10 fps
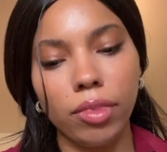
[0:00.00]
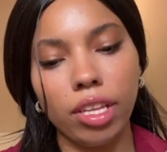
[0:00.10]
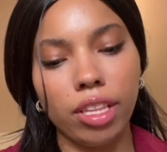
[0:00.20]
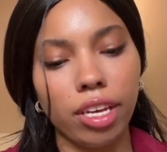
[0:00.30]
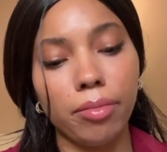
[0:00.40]

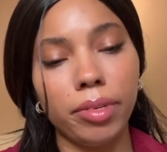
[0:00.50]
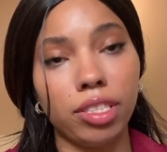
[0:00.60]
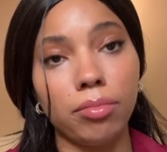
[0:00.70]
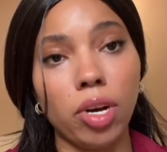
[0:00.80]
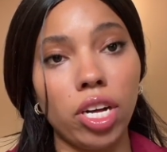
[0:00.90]
They could be
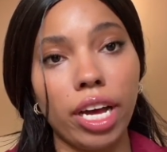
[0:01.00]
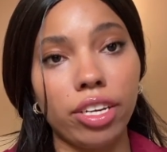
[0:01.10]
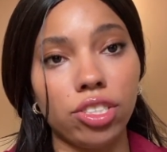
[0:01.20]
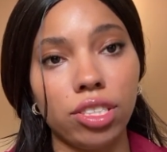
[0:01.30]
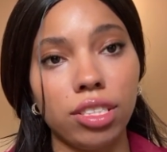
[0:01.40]
small
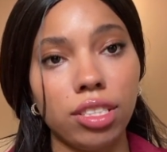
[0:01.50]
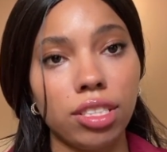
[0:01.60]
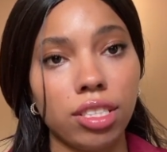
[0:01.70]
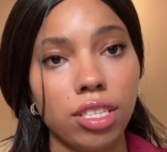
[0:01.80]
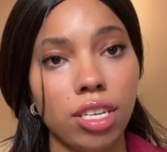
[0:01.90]

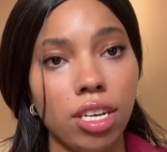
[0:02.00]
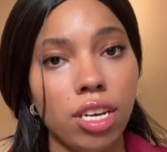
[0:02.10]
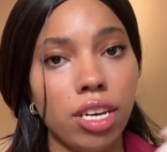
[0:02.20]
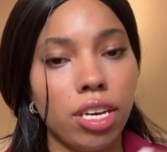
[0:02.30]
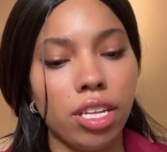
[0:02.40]
actions,
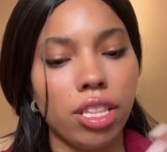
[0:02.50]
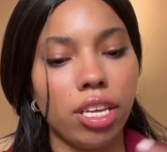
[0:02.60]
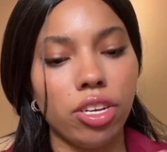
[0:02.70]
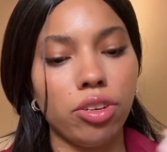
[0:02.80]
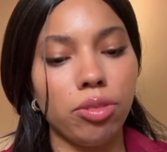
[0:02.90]
they
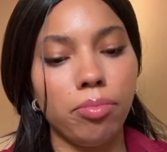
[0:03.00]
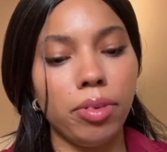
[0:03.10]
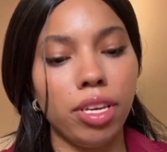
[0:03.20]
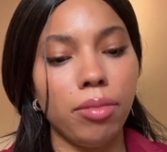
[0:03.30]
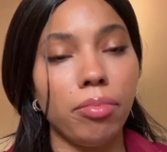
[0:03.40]
could
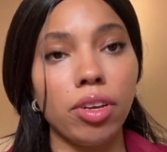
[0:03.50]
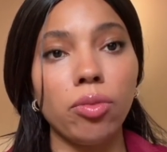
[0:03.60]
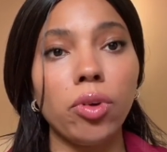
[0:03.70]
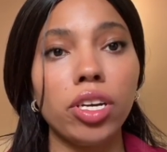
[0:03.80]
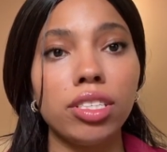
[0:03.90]
be big
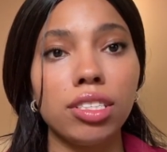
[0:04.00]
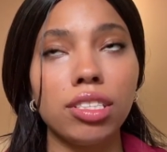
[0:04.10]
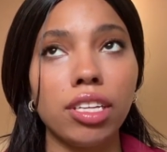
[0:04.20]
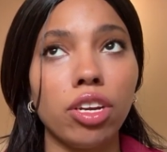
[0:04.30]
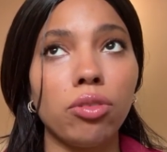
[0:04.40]
ones.
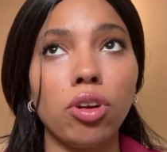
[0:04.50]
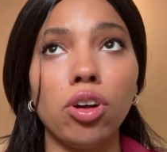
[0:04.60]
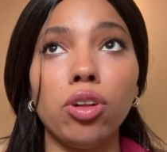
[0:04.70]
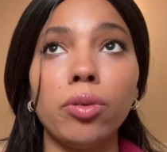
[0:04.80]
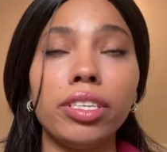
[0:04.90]
They don't
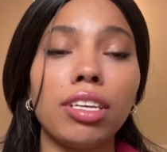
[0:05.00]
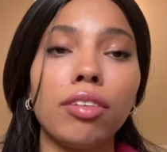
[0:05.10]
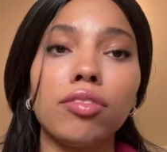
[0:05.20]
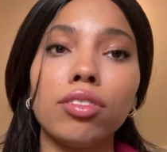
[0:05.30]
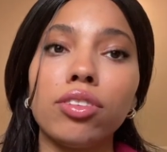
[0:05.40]
always have
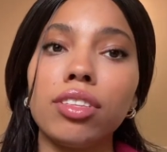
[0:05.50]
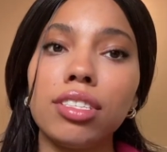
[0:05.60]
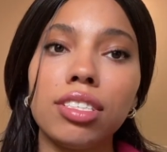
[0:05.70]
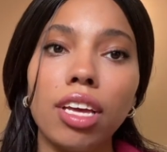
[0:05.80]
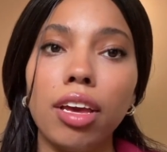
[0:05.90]
to look the
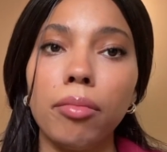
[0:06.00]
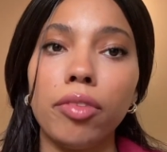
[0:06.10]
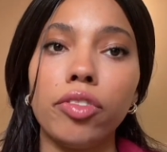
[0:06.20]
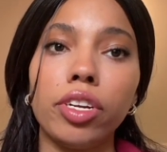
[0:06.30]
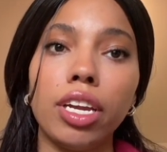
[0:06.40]
same
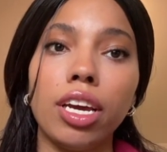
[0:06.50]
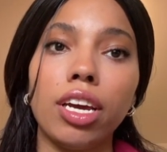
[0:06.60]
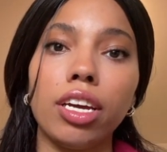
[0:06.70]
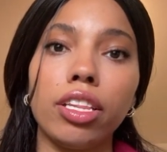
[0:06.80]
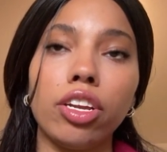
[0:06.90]
every
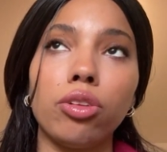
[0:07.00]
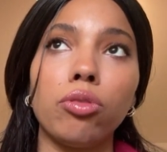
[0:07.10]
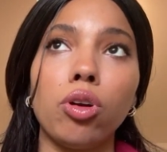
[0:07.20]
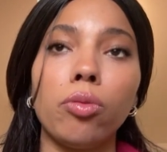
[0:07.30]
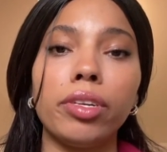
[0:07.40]
day. They don't
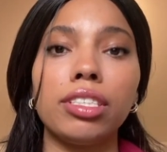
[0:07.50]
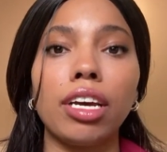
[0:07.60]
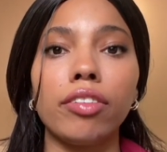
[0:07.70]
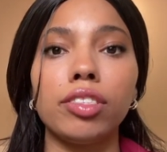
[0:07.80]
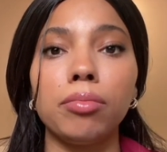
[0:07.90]
always
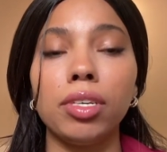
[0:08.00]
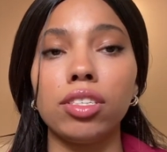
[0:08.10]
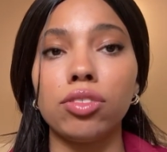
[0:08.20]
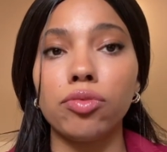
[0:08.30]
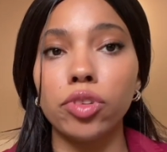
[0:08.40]
have to be
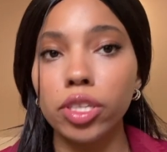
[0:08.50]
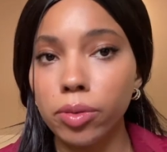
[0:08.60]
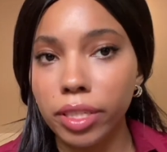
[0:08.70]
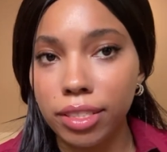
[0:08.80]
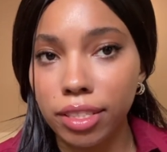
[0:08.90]
as
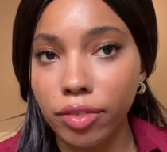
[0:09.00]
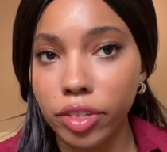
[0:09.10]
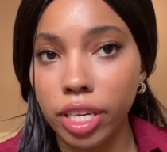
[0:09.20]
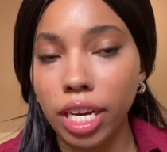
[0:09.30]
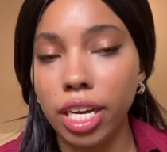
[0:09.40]
frequent as every
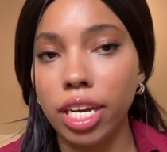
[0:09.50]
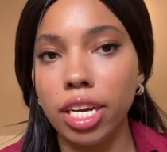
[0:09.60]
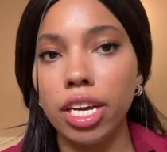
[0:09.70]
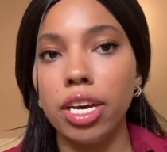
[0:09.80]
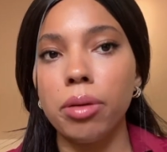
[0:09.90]
day,
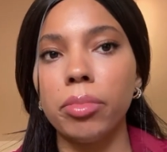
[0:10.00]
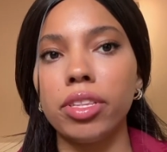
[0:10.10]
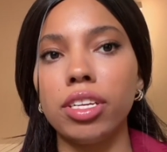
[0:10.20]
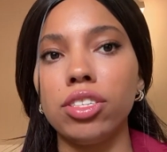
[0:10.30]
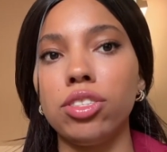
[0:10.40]
but
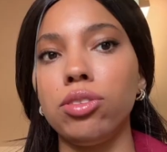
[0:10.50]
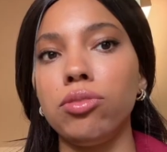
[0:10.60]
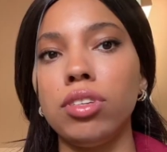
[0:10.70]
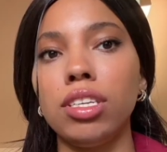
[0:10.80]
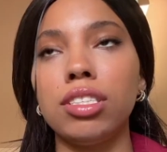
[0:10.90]
they do
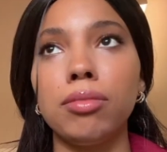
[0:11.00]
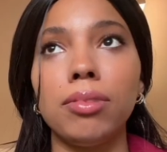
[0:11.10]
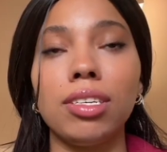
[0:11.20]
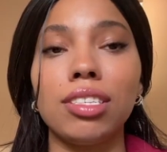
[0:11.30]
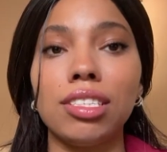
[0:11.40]
need to be
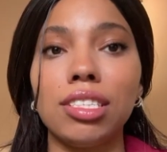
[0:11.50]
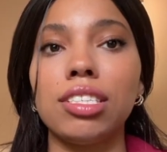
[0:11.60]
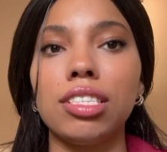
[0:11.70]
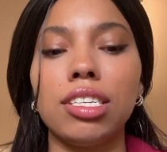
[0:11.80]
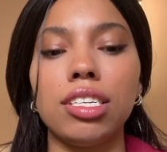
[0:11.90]

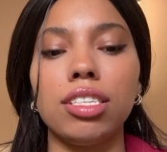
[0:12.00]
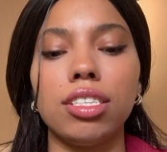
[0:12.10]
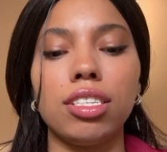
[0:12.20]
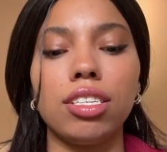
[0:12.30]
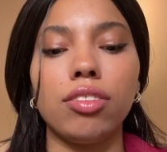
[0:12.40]

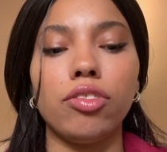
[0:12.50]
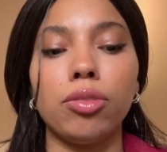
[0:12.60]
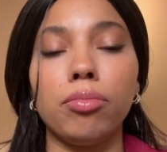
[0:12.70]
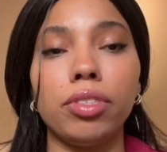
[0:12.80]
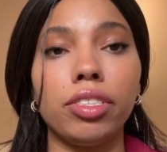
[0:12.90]
consistent if you're
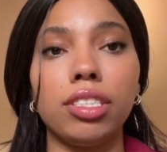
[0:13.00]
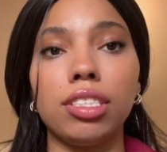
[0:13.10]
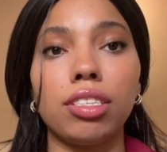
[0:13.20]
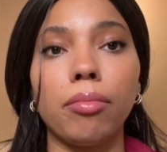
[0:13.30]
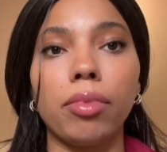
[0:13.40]
building
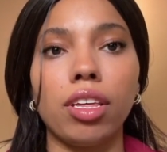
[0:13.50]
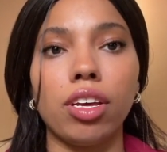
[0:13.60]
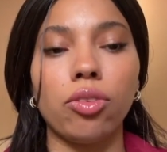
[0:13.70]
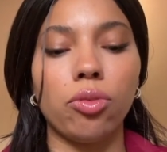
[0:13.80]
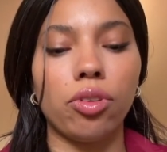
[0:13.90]
something
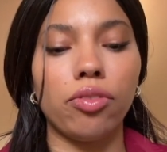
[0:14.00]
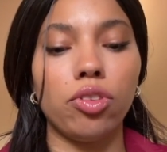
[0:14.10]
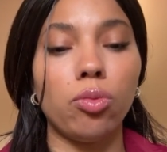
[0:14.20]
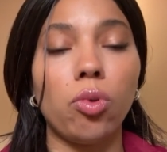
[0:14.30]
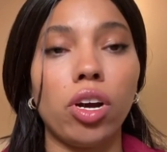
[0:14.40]
or if you
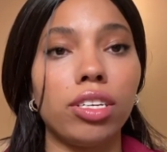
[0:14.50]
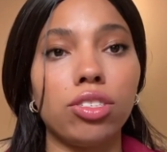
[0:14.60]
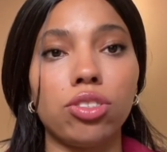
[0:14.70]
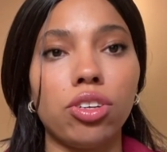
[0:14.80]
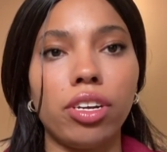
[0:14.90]
want a
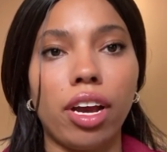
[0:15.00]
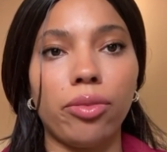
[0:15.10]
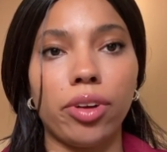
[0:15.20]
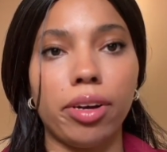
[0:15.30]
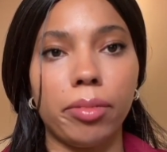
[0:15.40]
certain
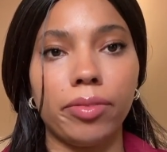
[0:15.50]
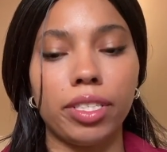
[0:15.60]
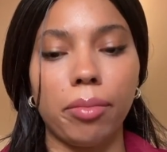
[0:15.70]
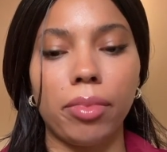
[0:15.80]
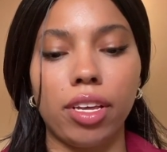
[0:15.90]
outcome of
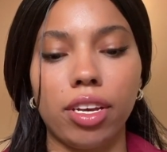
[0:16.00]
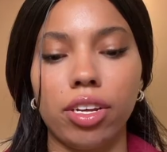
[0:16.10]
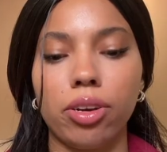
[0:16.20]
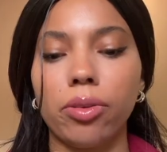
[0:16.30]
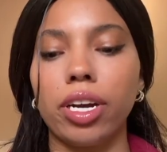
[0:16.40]
something,
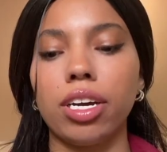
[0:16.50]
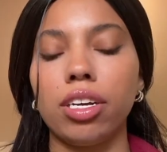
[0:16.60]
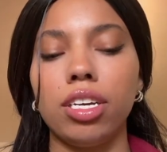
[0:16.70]
okay?